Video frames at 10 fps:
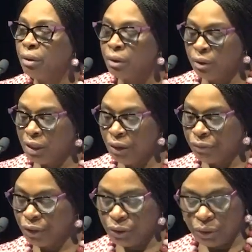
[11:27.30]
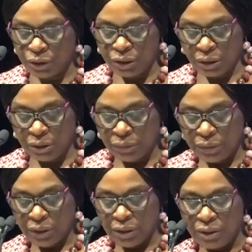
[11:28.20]
On agriculture,
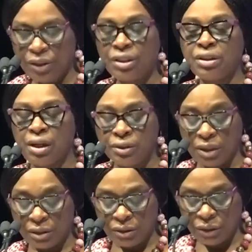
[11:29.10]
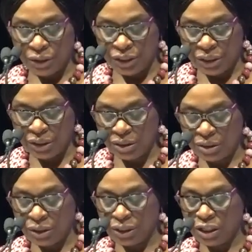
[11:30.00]
digital technologies
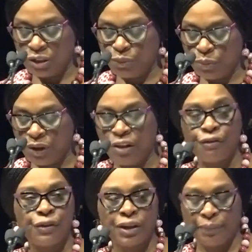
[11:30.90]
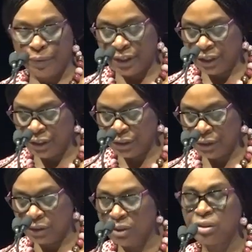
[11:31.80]
such as mobile phone
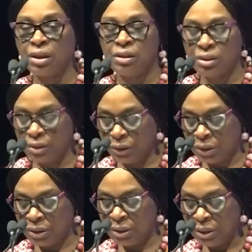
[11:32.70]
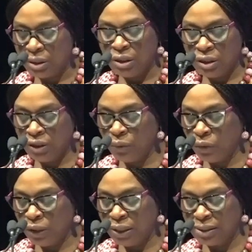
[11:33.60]
applications, sensors,
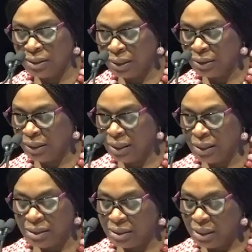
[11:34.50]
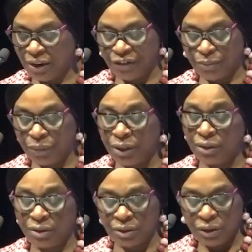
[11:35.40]
e-wallets, satellites have
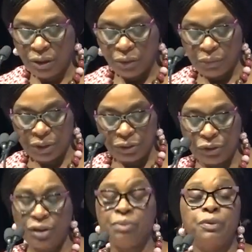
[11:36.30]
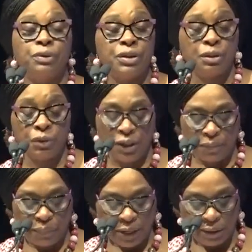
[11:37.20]
emerged with notable
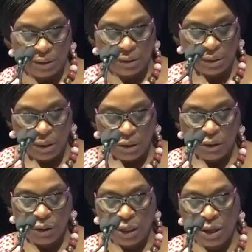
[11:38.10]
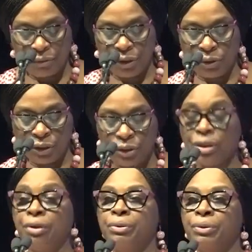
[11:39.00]
impacts on agriculture
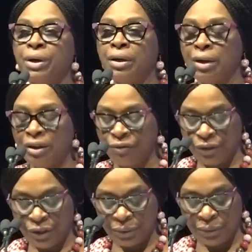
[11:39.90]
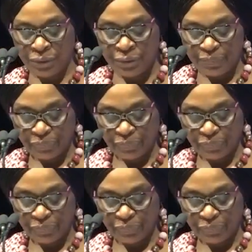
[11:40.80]
and rural livelihoods.